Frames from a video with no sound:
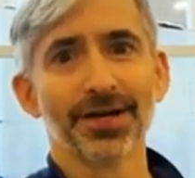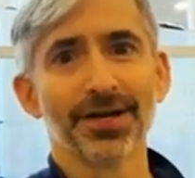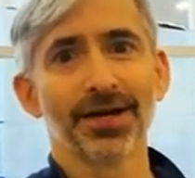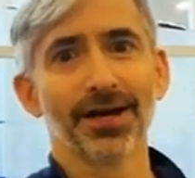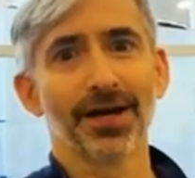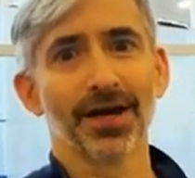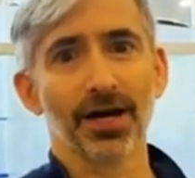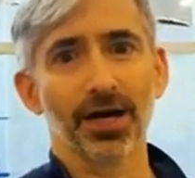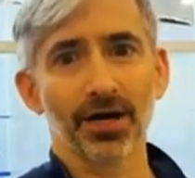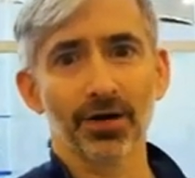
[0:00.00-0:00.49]

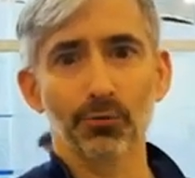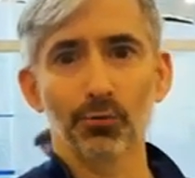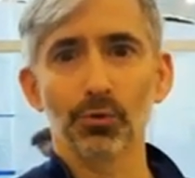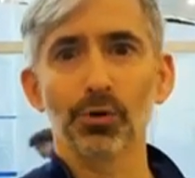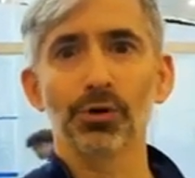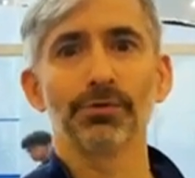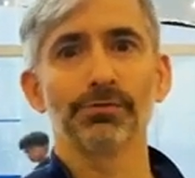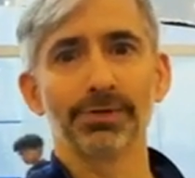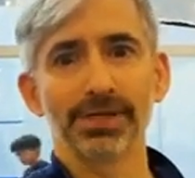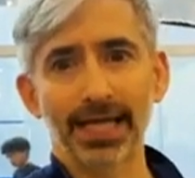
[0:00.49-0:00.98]

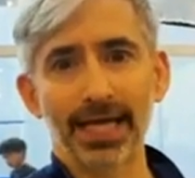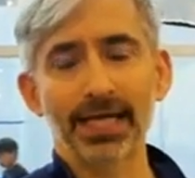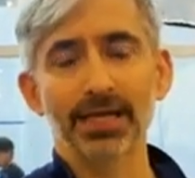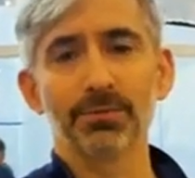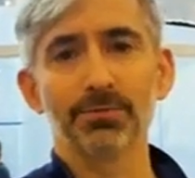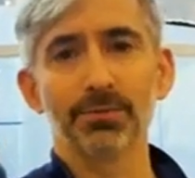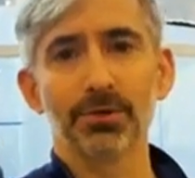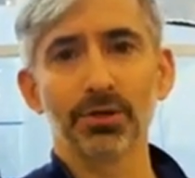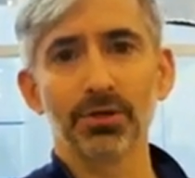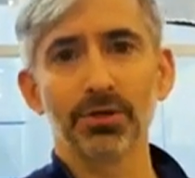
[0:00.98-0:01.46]
We're
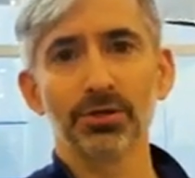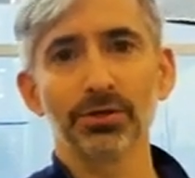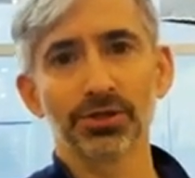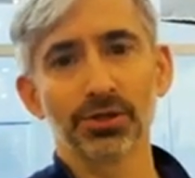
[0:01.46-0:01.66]
relatable.